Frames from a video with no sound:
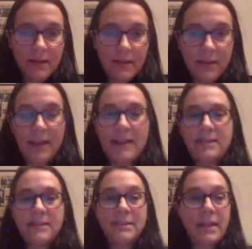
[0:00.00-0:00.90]
Okay, it's
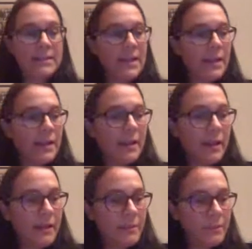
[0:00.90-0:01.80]
this slide.
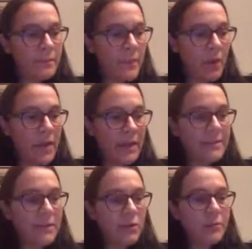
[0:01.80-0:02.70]
Okay,
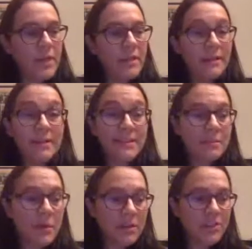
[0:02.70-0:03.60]
so big data is
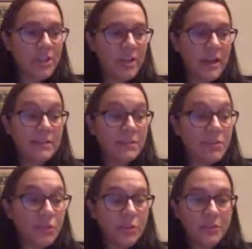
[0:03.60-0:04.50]
emerging as a
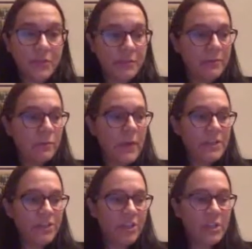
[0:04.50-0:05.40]
source for
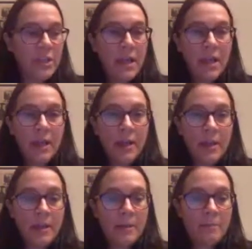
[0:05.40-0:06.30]
evaluation,
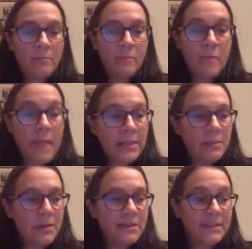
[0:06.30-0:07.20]

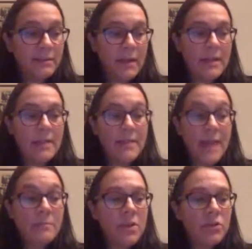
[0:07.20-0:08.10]
mainly because it
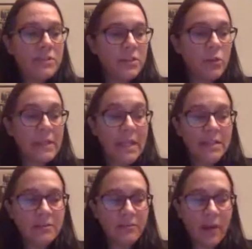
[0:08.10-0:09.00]
can be used to
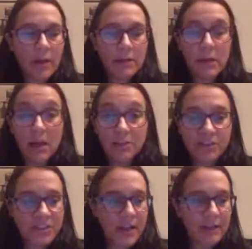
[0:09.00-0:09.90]
identify
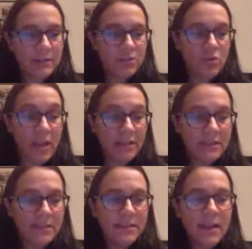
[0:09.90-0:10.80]
large-scale
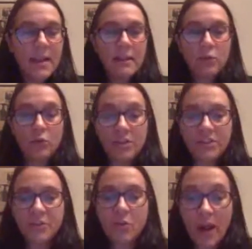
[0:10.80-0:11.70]
trends to
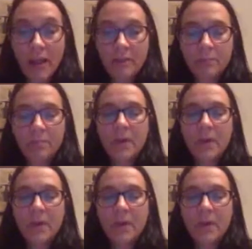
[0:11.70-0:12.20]
describe